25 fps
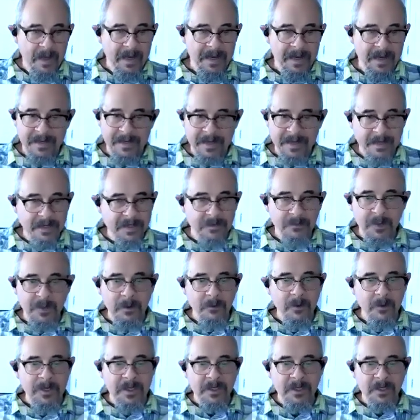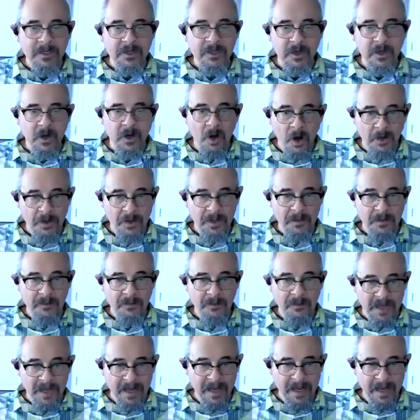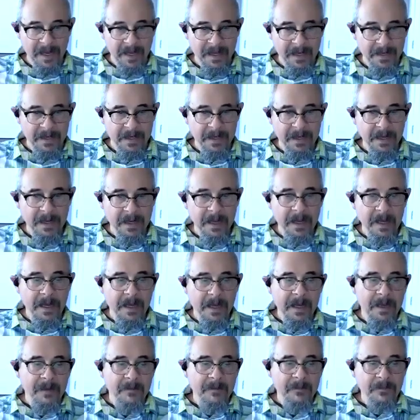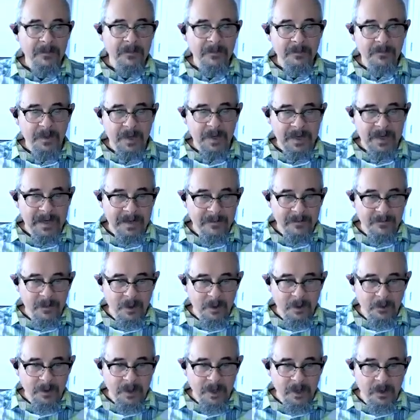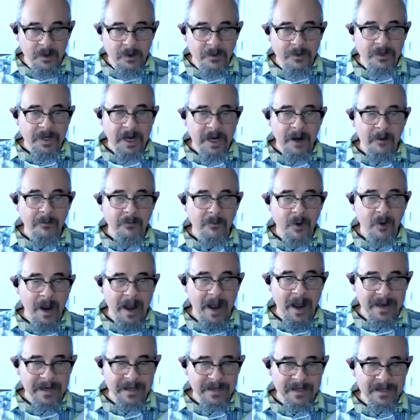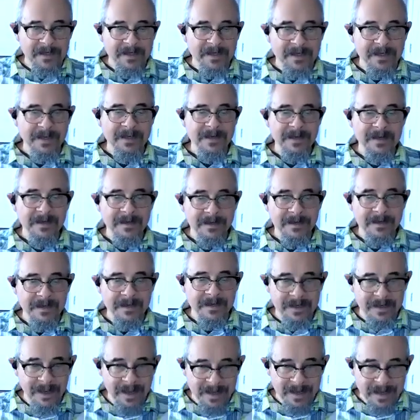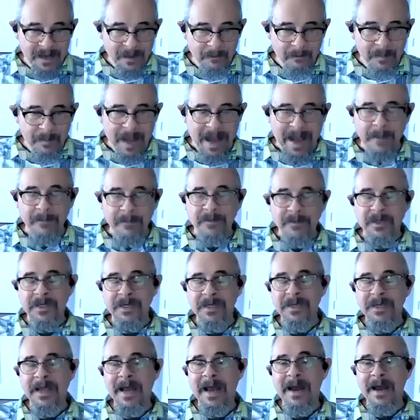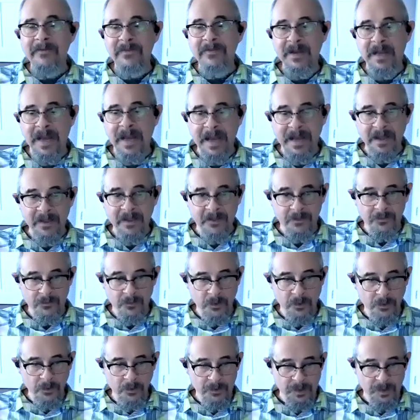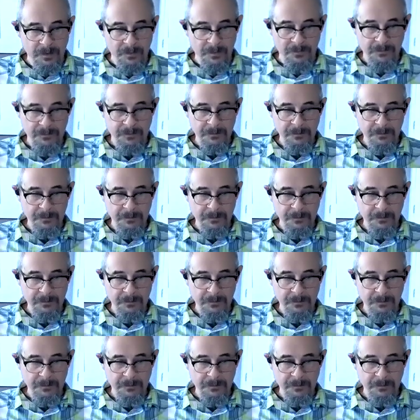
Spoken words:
And it doesn't mean we discard them again, but what we use our practice to, like a map, to navigate through them.